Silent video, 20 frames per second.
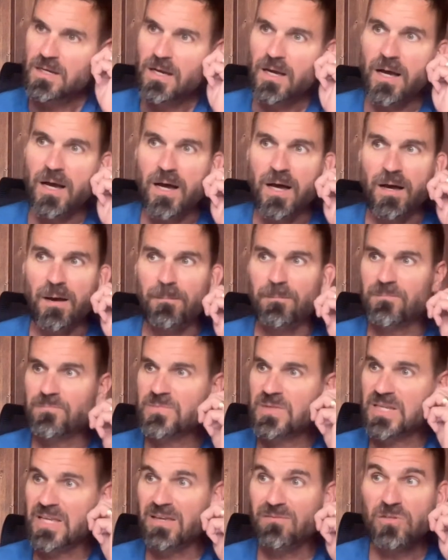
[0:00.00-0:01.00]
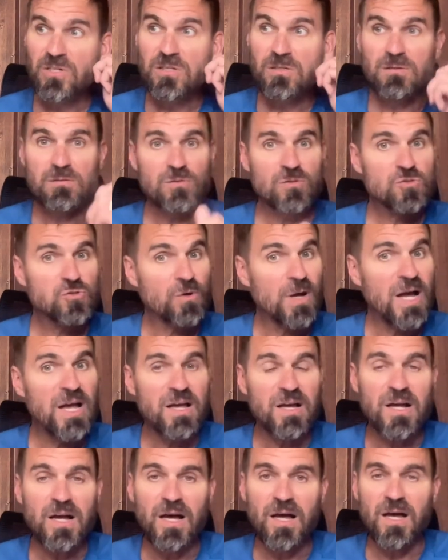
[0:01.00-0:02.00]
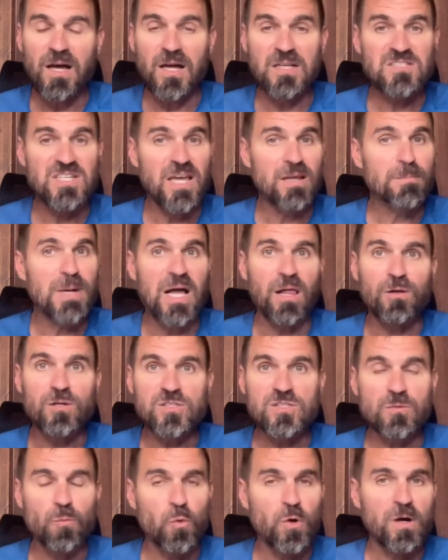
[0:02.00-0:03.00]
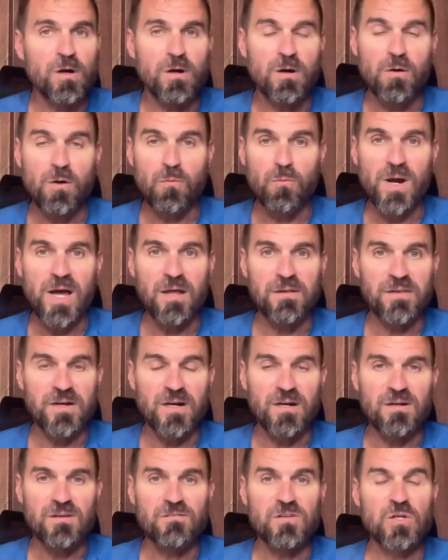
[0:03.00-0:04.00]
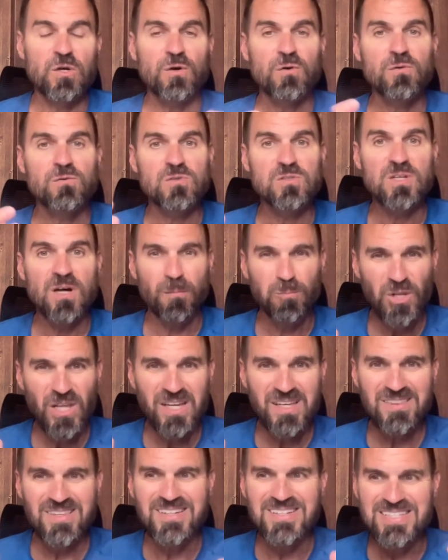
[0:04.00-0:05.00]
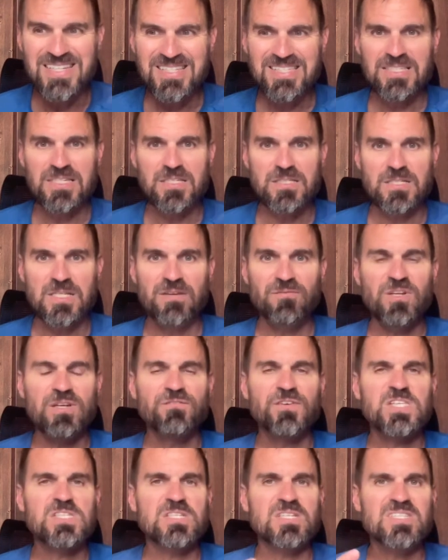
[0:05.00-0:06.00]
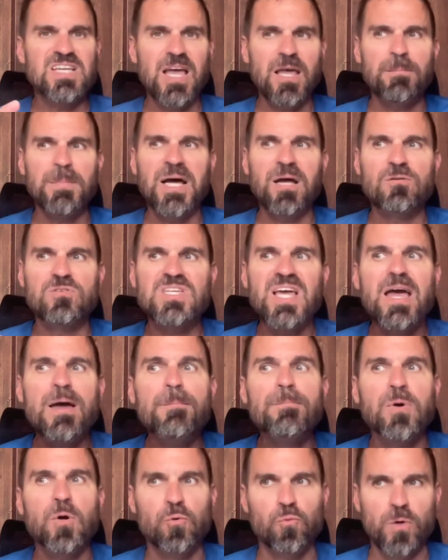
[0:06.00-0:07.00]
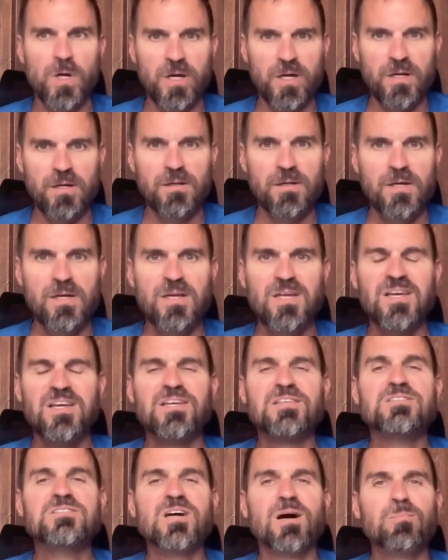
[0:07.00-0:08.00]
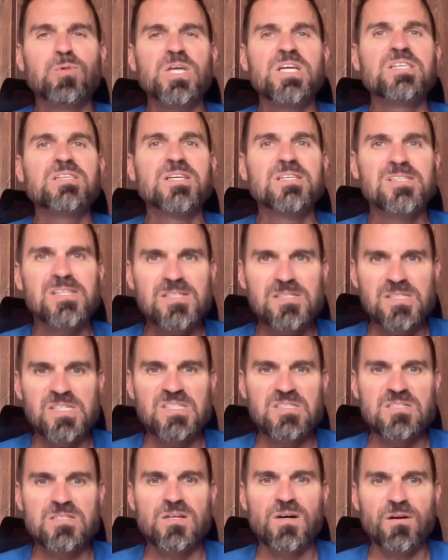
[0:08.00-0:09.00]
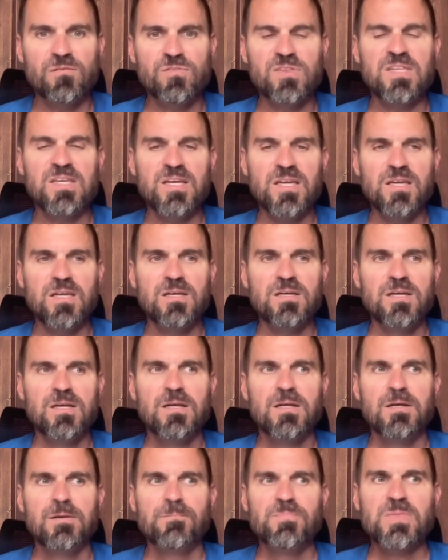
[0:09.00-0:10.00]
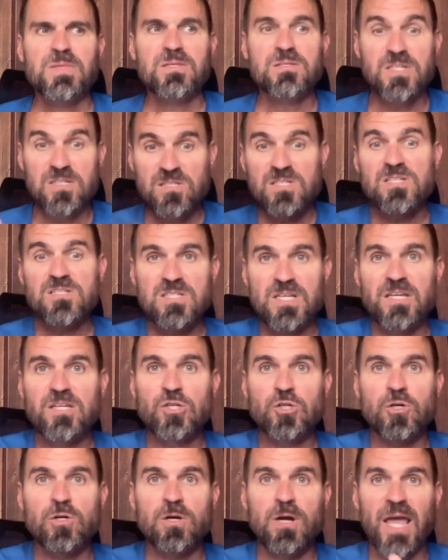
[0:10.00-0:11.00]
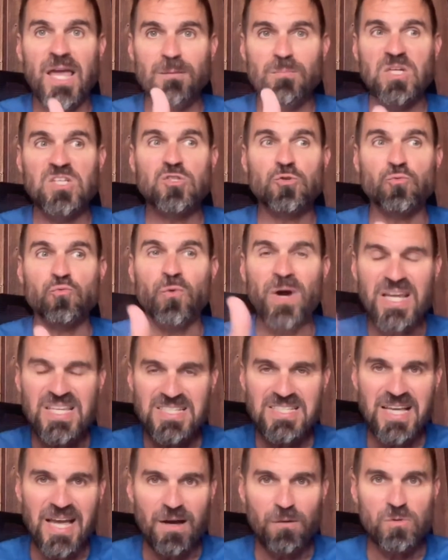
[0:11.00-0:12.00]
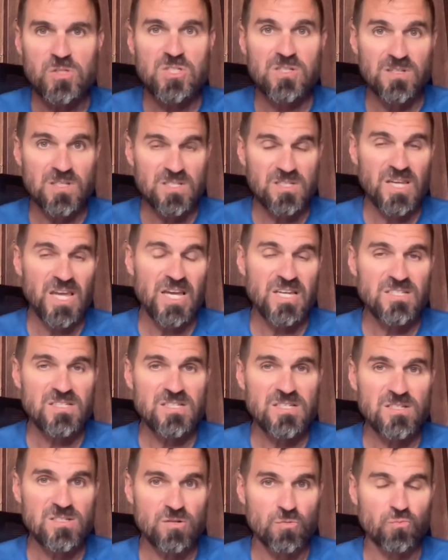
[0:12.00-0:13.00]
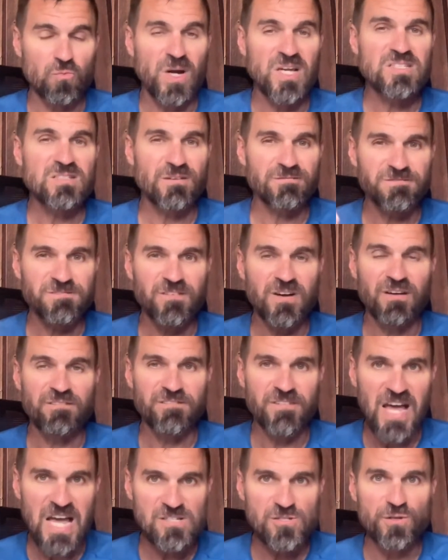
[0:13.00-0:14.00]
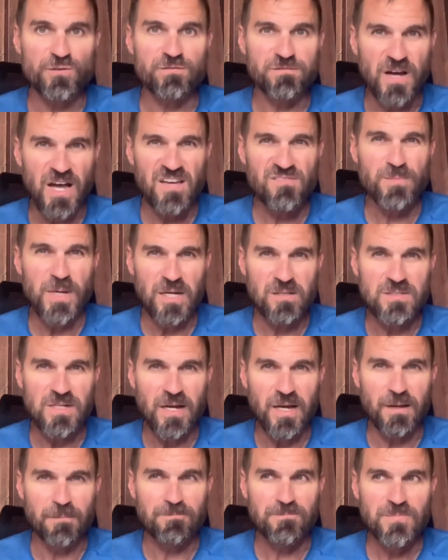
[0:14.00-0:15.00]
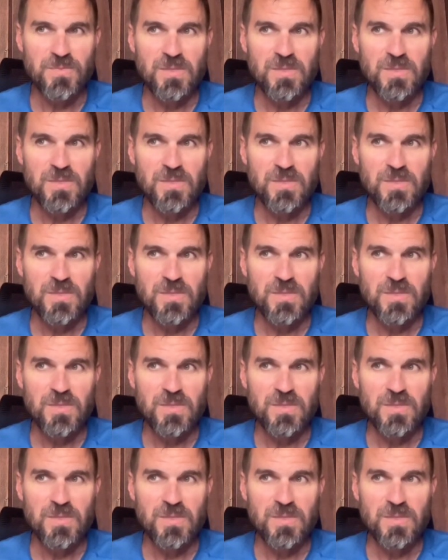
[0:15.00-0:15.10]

um, even try a, a 10 mile or somewhere around there. You know, doubling the distance, even if it's a 10 mile tempo run, doubling the distance of the distance that you're aiming to race at, which in this case is to race a, a faster five mile time,